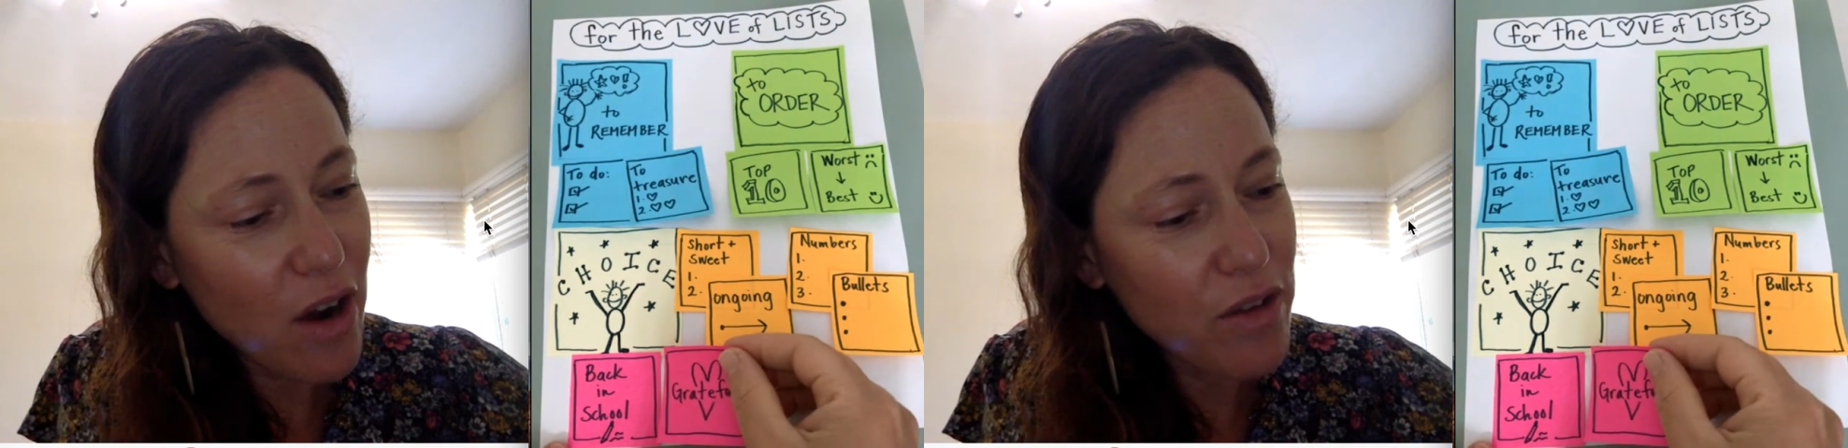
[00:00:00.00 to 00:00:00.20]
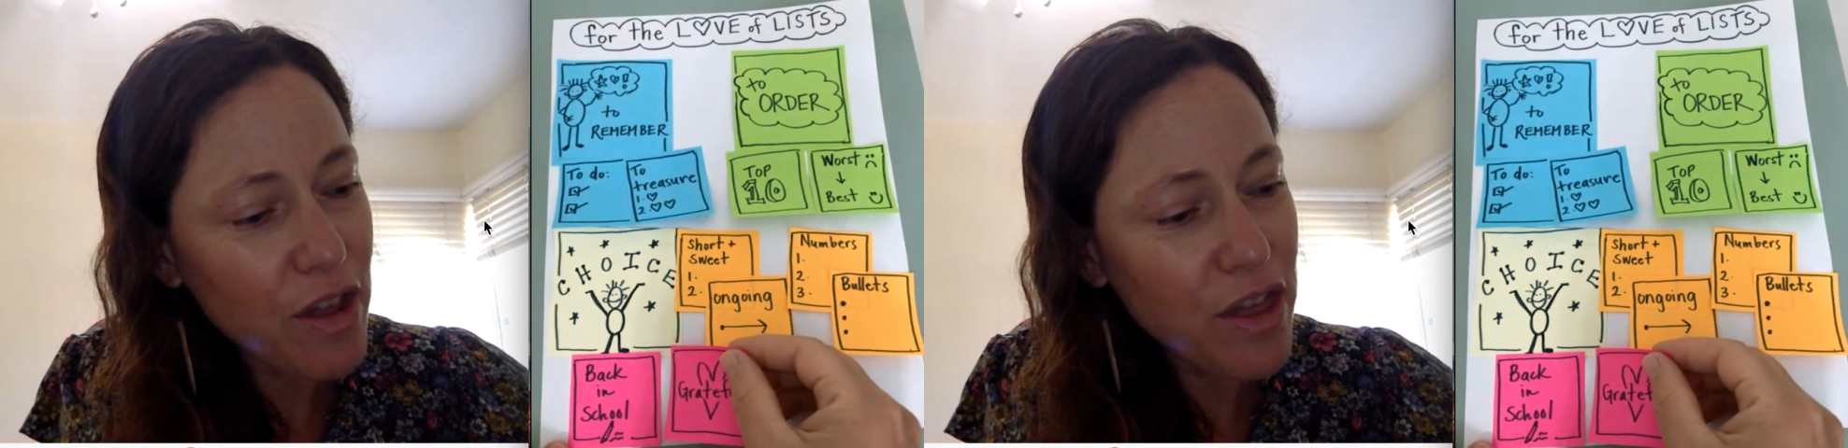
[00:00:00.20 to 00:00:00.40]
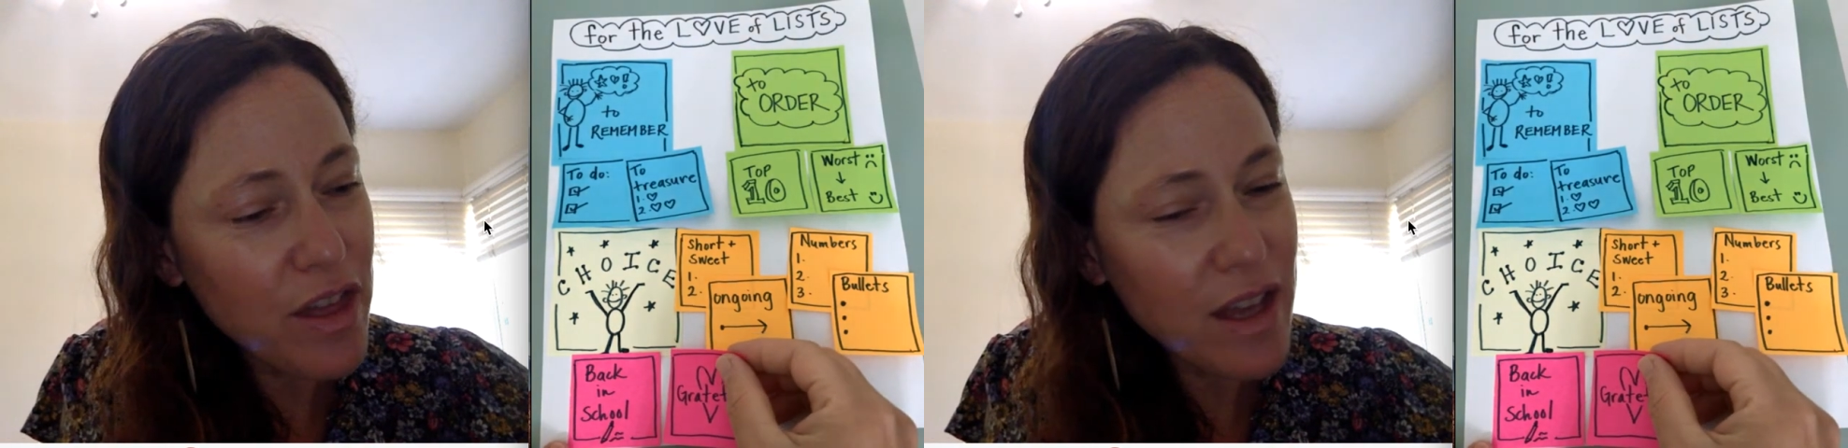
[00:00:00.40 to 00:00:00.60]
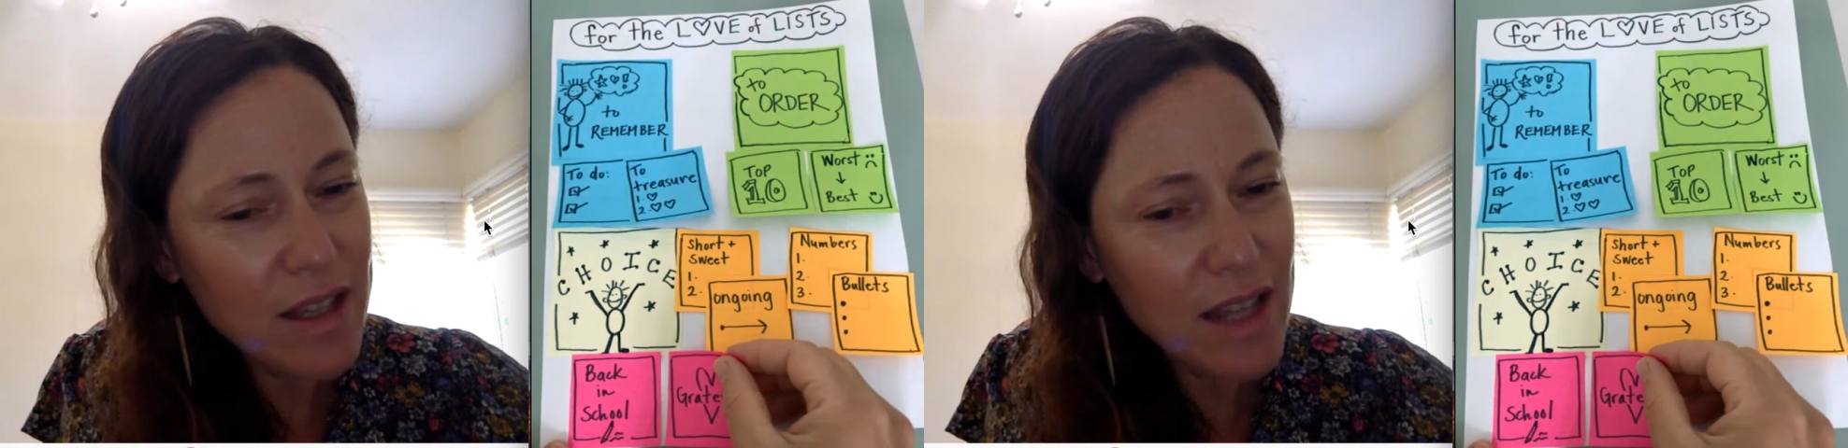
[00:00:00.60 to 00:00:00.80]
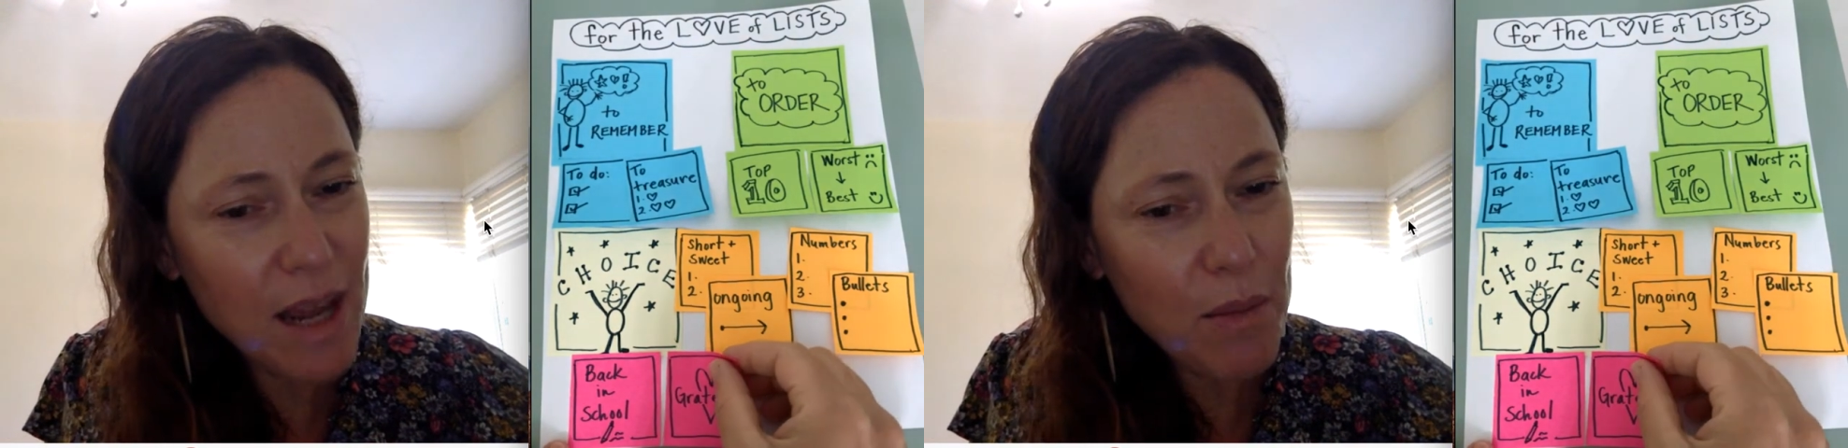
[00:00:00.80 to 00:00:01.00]
are the things
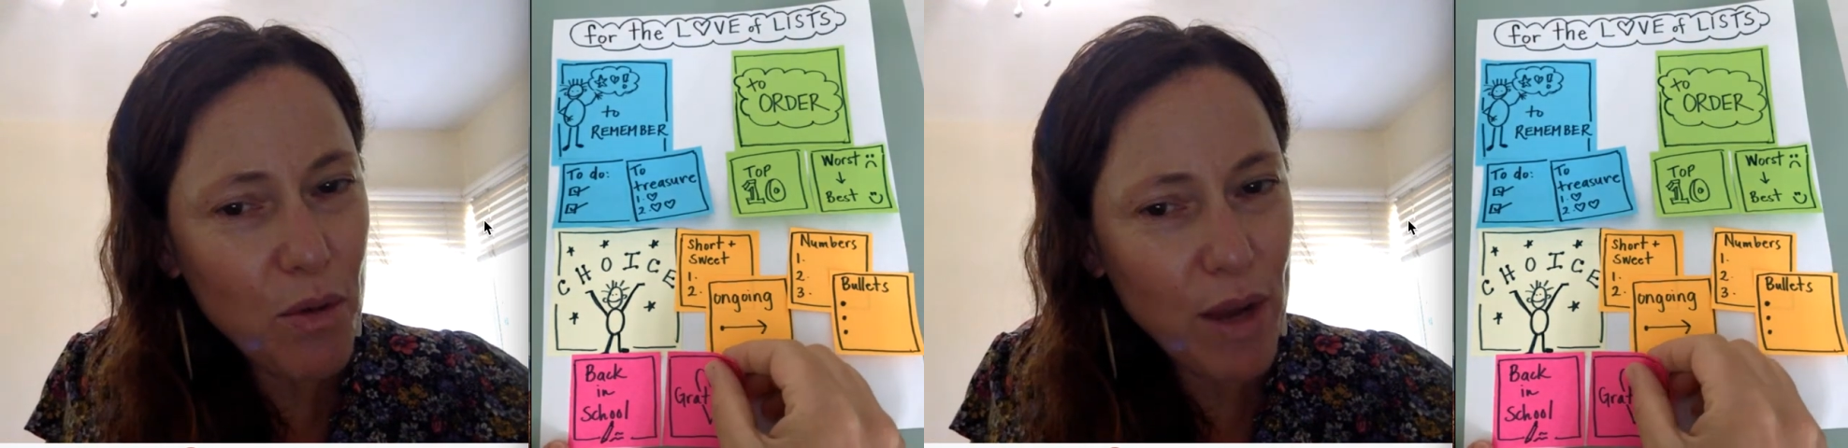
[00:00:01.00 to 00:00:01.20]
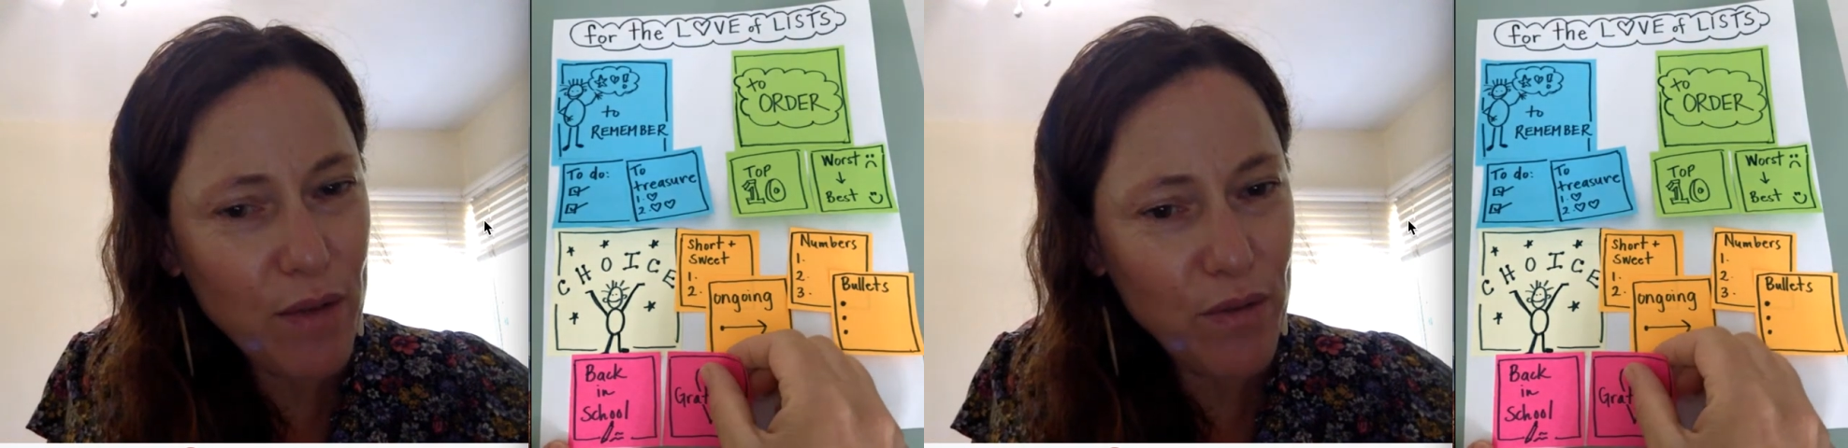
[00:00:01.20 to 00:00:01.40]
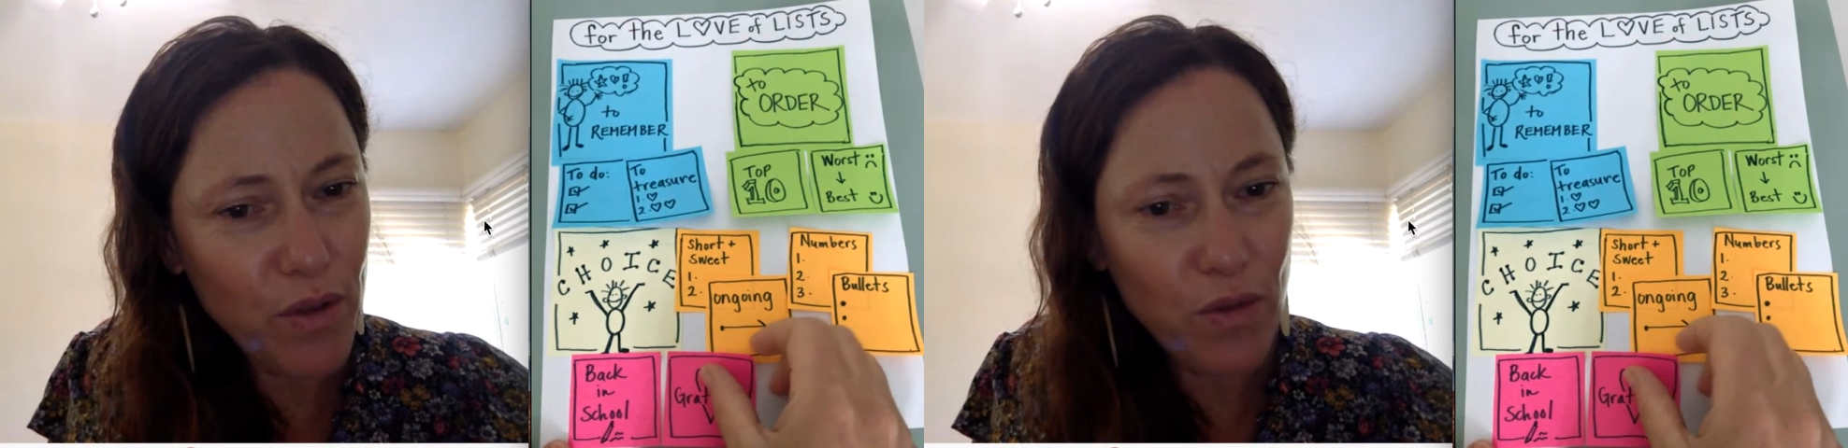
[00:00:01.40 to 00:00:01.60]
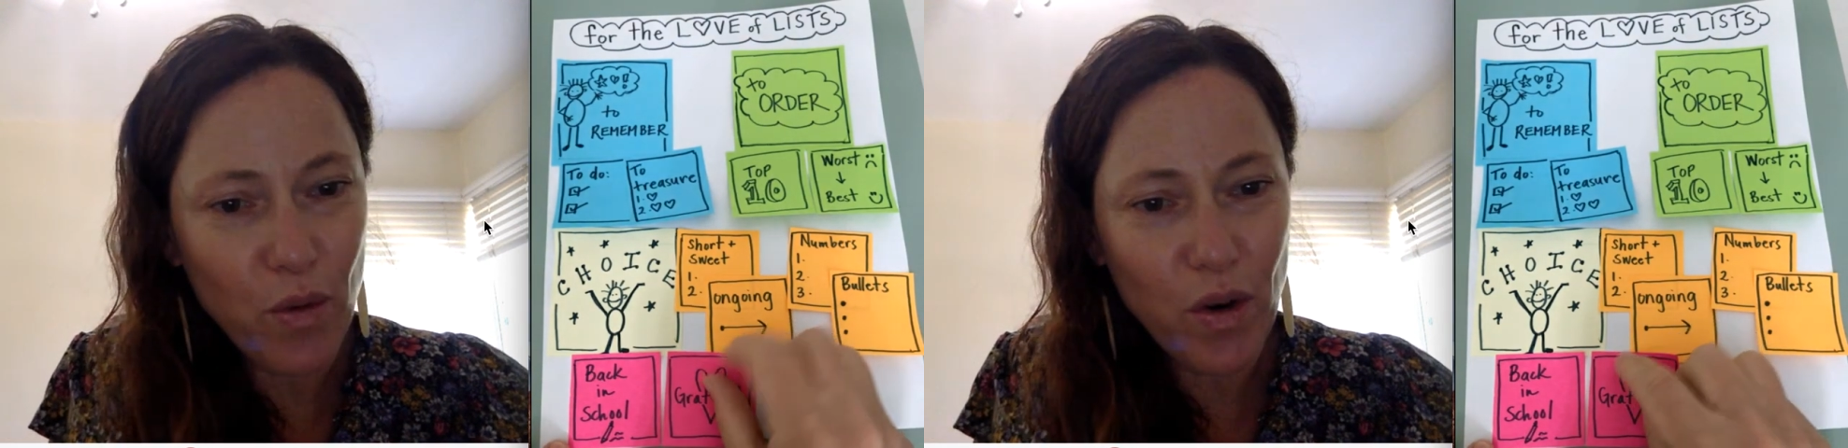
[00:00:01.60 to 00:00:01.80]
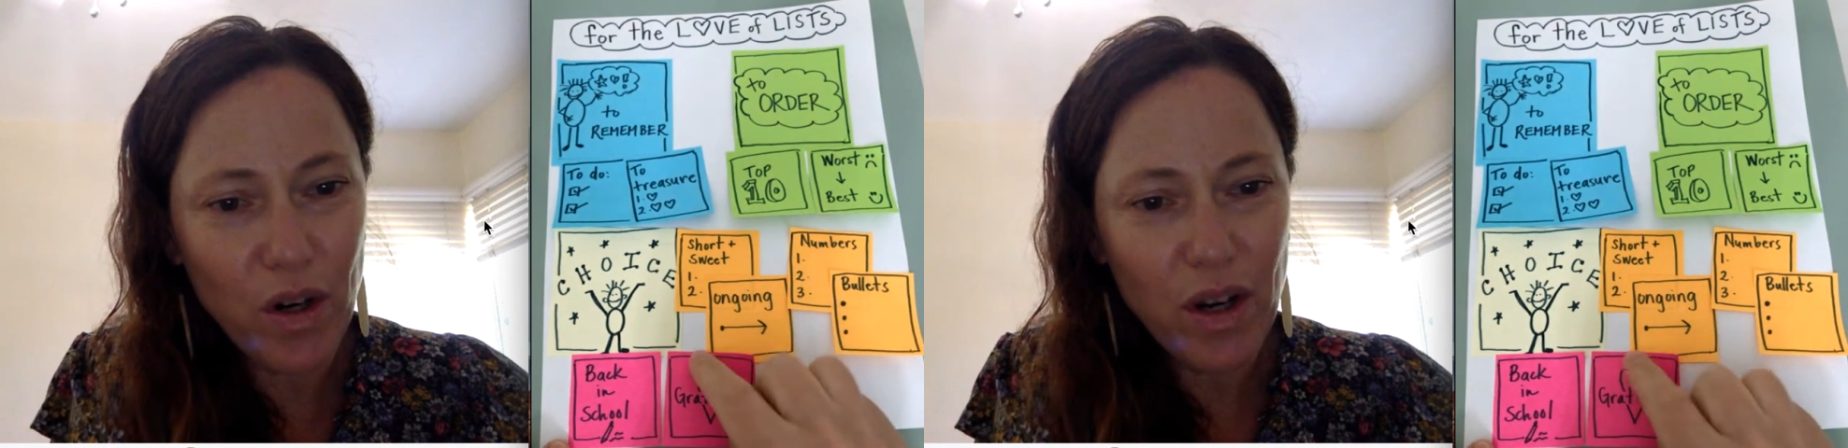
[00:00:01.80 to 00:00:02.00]
that I'm grateful
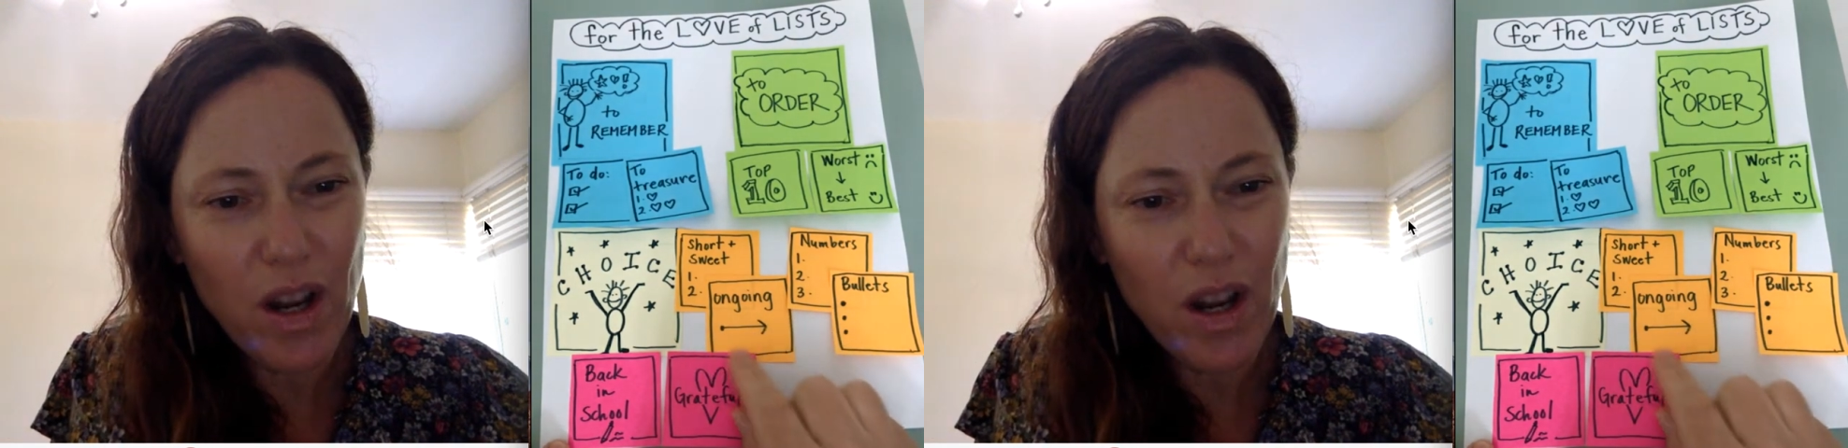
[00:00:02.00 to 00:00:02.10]
for.